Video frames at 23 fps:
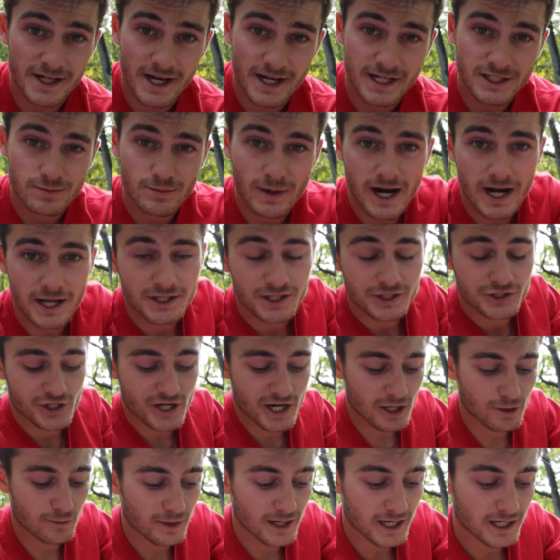nice behind the
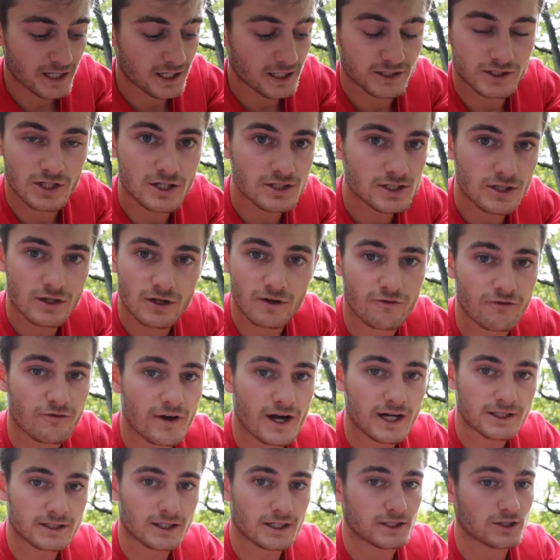chatterbait and it doesn't
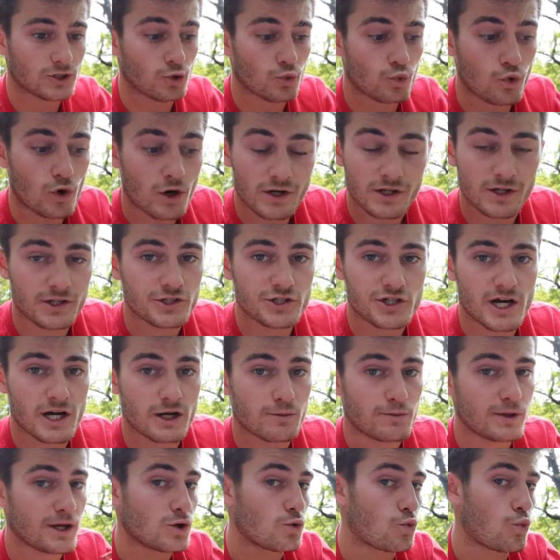affect like the run of the
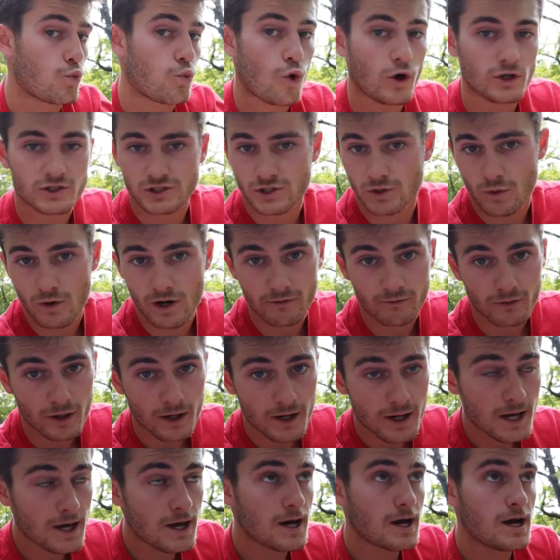chatterbait whatsoever.
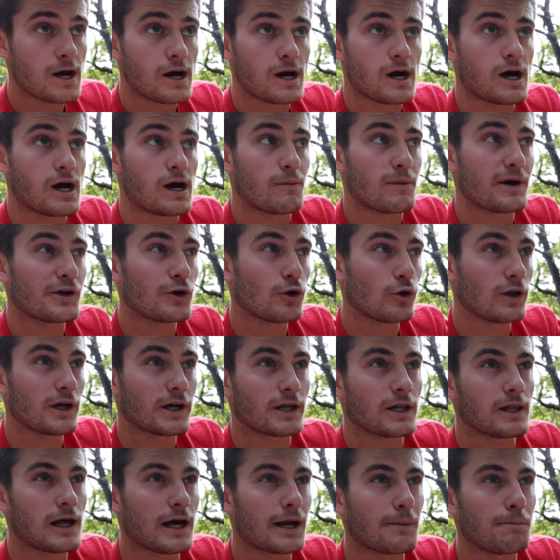Um, I know
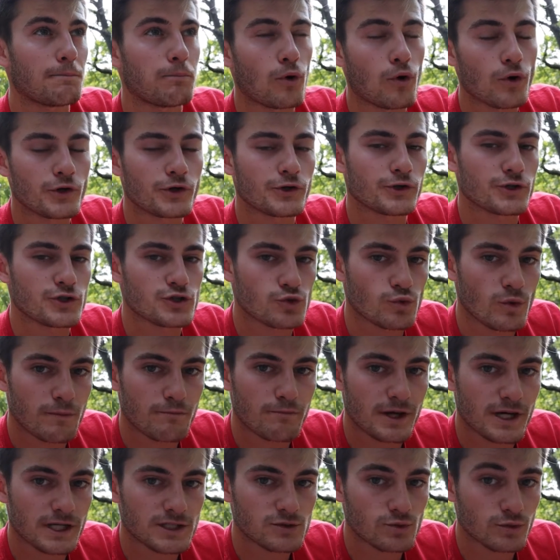like a lot of bulkier swim
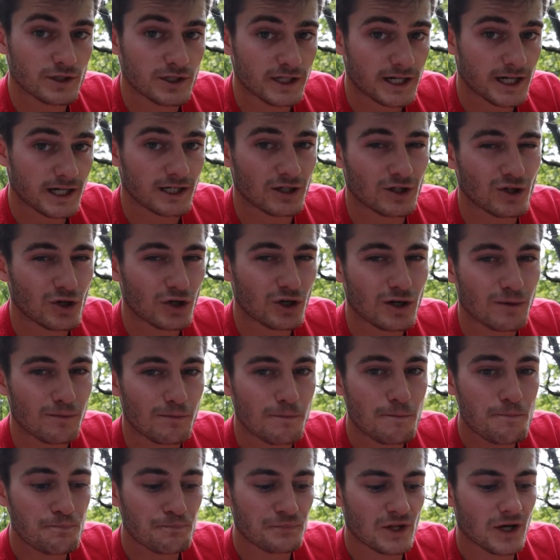baits, when you kind of hook
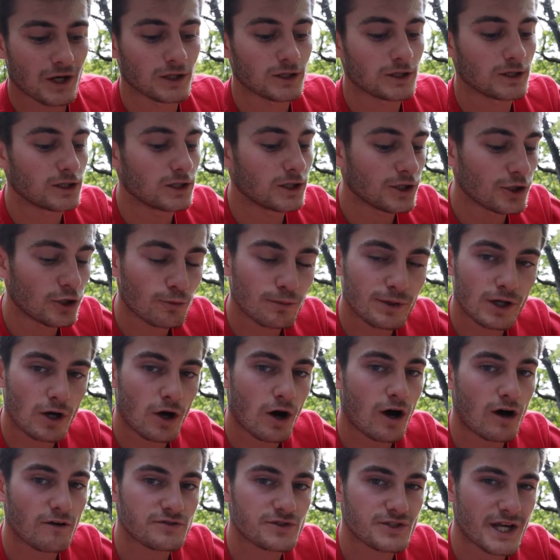them a little bit
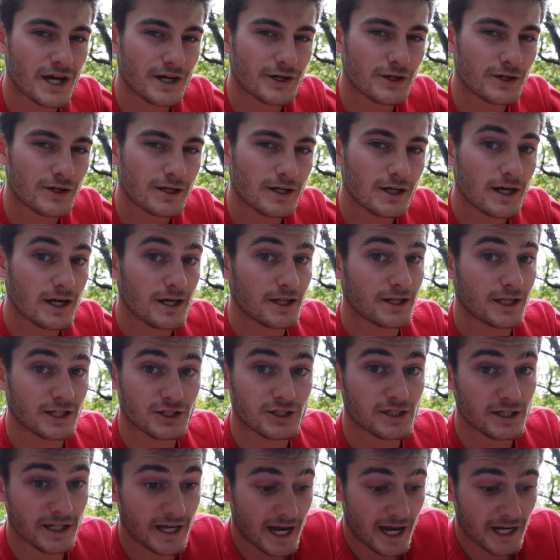off-centered, they,
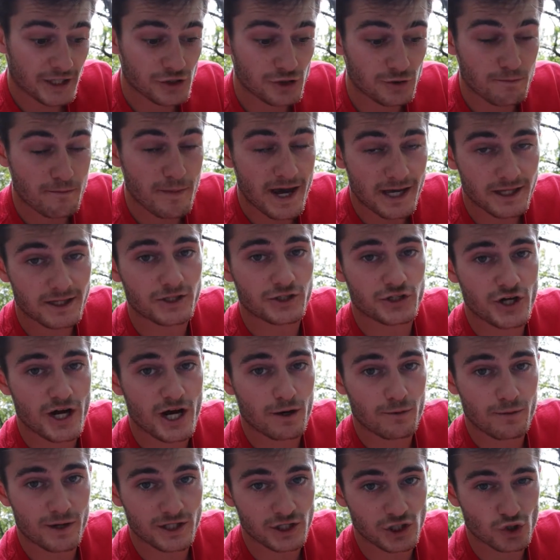they actually make the
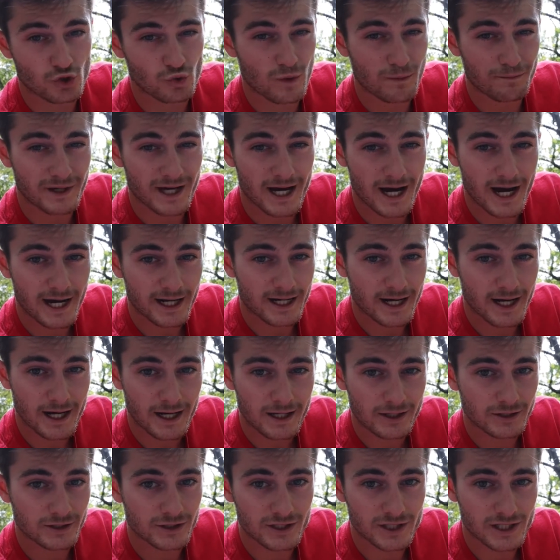chatterbait swim
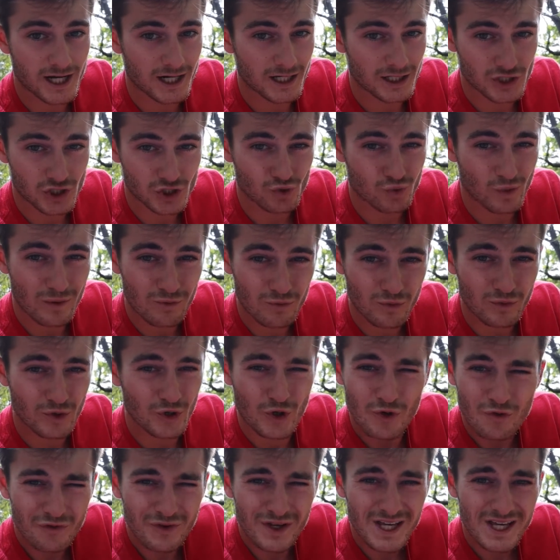cockeyed or just kind of swim
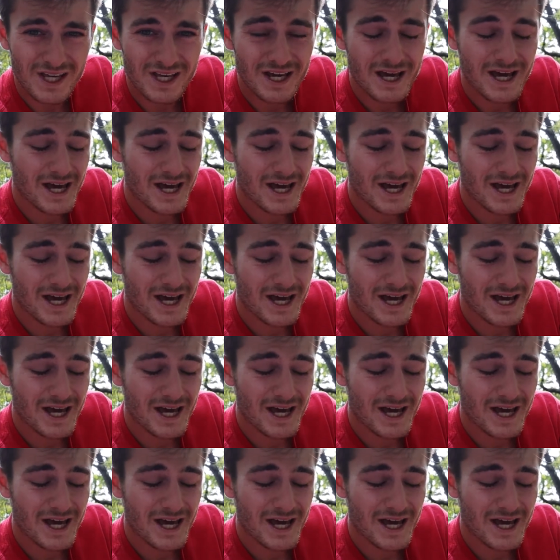goofy,